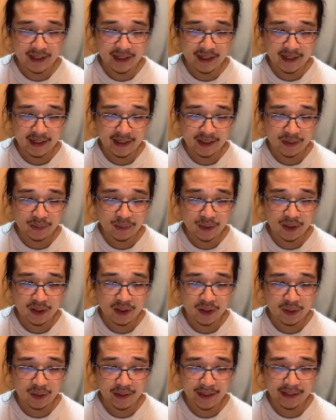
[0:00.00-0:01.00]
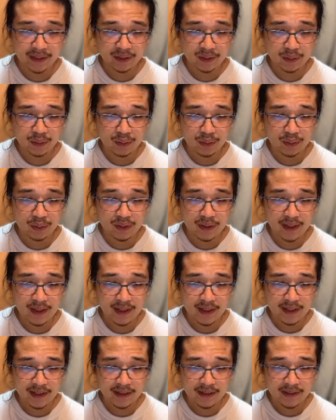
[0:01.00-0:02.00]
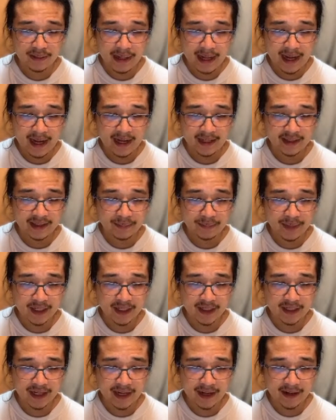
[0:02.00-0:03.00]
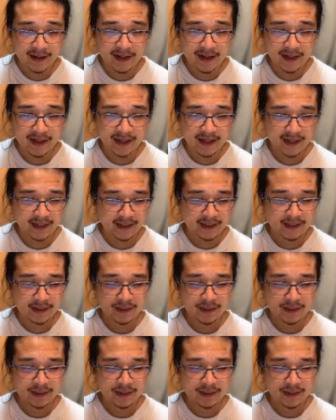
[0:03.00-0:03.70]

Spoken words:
is we're going to add the bleed area again.